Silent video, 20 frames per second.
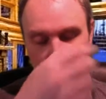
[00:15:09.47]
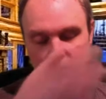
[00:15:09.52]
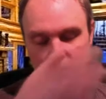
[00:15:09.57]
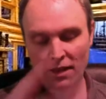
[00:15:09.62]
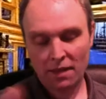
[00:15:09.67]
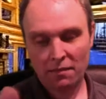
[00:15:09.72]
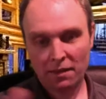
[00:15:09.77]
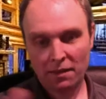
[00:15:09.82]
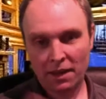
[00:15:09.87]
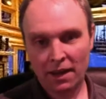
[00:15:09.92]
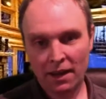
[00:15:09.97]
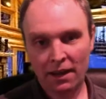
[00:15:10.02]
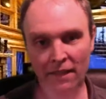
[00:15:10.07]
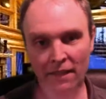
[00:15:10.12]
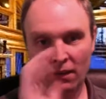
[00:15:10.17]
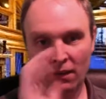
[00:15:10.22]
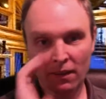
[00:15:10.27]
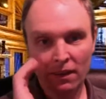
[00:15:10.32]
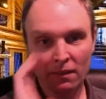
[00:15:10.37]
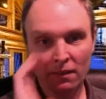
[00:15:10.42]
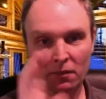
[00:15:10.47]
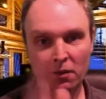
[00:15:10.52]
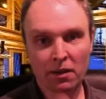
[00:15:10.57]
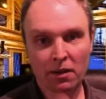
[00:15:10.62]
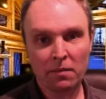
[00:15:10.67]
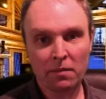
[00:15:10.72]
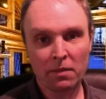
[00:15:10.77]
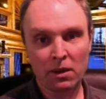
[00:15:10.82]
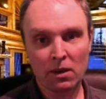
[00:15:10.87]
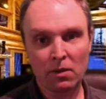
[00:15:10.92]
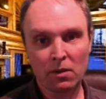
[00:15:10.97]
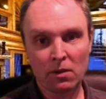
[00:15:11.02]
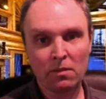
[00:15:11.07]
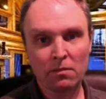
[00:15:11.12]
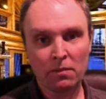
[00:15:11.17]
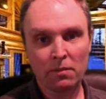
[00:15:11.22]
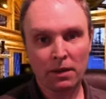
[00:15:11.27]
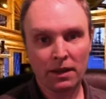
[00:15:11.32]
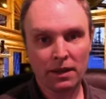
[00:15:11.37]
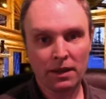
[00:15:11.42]
I'm kind of looking where I'm going,
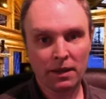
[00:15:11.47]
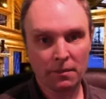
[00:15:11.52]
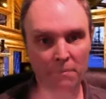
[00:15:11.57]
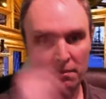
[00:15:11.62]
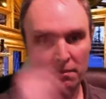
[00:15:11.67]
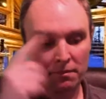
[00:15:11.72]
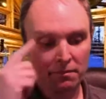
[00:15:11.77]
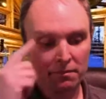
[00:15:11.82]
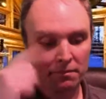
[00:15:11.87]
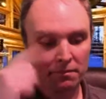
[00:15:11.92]
but I'm